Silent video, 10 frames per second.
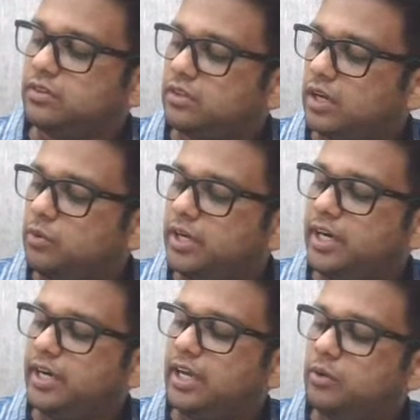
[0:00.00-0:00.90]

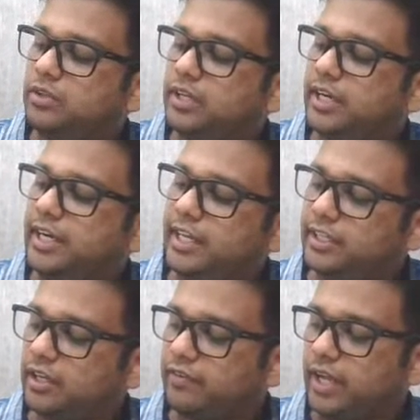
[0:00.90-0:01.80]
Rounded down
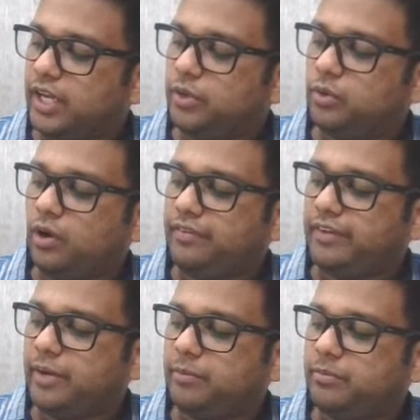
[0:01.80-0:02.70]
integer value
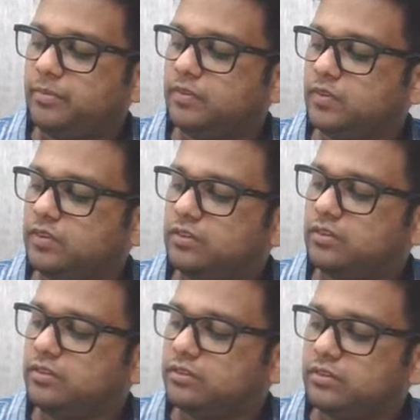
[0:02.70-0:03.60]
of M
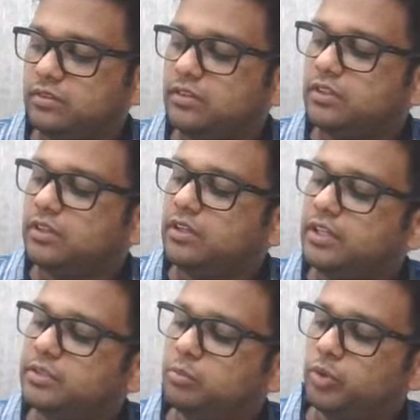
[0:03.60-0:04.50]

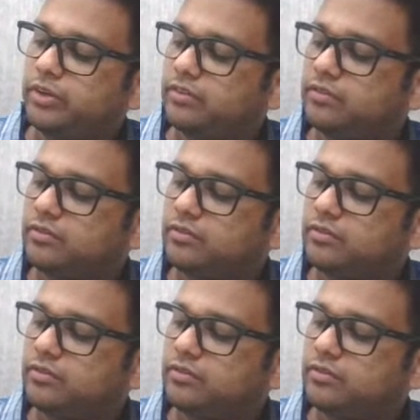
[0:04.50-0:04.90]
is mode.